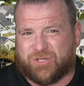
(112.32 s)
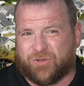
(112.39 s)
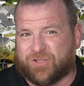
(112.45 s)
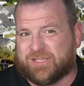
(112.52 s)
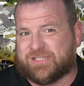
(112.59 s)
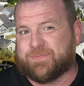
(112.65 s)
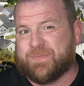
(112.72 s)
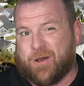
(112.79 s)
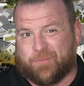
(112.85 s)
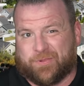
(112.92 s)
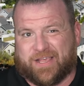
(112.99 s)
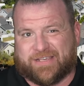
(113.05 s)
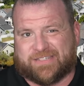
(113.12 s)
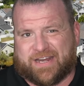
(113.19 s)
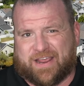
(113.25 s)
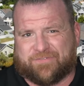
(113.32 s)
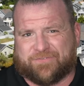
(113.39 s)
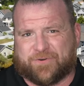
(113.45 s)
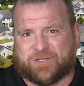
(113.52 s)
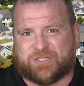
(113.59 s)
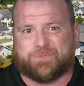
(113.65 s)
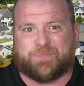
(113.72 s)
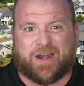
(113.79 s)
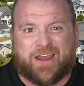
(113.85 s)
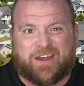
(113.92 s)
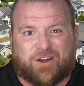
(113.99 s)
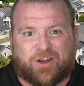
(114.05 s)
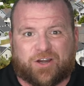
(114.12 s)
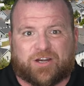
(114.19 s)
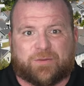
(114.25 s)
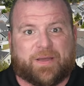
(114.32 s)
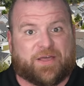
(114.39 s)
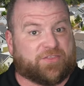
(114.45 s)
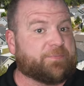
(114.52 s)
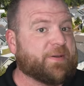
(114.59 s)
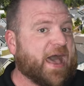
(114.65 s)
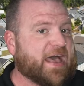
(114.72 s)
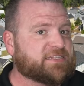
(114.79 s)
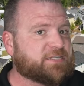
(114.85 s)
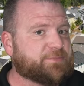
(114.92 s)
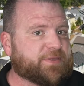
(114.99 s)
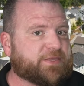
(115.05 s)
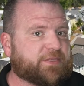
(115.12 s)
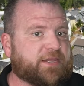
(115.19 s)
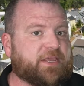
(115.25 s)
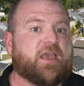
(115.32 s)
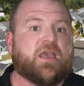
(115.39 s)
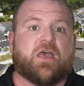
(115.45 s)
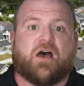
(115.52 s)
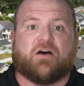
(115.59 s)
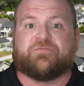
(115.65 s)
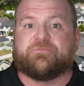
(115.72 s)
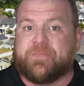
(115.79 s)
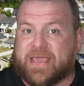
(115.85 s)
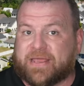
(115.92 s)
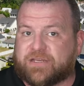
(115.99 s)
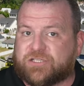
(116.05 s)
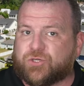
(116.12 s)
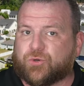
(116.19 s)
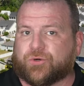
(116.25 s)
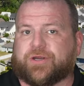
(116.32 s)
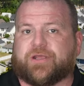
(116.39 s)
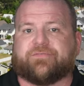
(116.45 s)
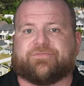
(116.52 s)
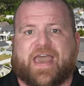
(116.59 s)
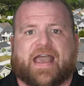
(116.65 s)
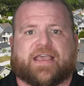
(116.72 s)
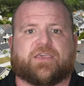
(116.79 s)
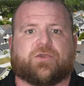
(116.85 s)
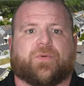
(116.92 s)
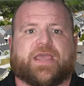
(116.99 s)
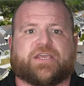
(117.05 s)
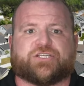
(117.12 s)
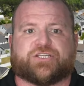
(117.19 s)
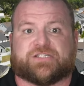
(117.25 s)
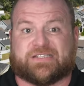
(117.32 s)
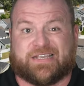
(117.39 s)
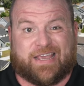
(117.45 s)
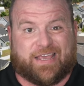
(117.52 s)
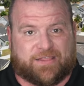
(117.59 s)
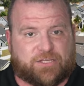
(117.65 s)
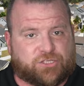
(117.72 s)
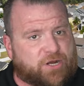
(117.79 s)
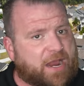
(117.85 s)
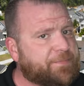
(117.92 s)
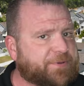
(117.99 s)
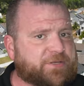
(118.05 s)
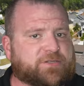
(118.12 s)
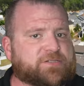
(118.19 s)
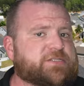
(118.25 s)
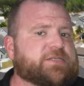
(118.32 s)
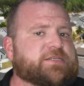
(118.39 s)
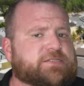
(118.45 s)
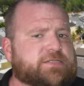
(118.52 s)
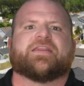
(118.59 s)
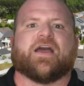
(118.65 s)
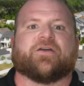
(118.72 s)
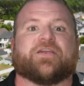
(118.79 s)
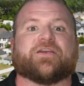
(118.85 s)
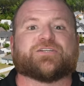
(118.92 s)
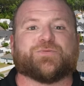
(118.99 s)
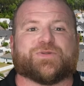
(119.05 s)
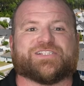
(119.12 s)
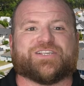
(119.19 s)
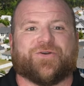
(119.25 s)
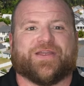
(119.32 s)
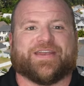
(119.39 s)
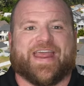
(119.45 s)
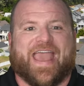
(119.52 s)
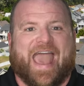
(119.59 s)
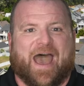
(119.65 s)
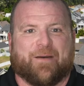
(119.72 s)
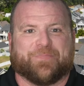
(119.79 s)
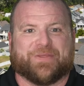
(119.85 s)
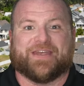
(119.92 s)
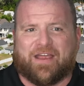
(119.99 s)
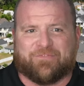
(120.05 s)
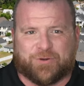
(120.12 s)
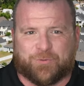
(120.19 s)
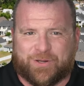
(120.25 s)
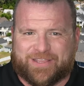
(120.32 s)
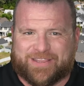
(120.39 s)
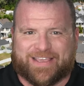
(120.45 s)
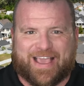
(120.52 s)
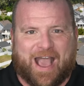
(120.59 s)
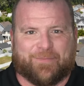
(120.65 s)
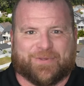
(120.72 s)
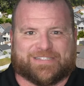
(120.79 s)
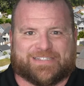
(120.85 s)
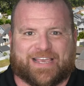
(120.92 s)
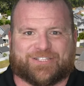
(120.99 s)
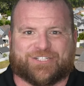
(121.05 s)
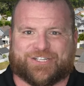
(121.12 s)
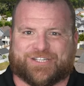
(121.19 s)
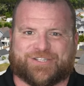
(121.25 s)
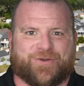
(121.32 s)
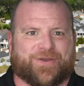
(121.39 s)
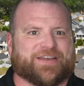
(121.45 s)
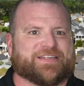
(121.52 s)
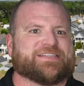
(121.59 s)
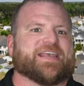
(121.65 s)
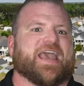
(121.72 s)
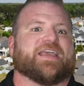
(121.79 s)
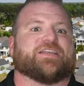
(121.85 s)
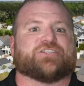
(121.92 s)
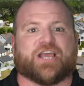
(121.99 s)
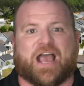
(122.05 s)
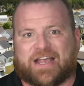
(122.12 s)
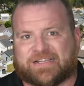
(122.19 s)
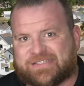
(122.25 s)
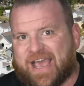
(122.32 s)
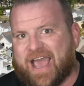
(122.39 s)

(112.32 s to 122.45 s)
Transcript: told us Mount Pleasant at first, but I heard about the possibility of mandatory evacuations in the tropical season. Now here's what's going to happen. Everyone in the comment section is going to say Johns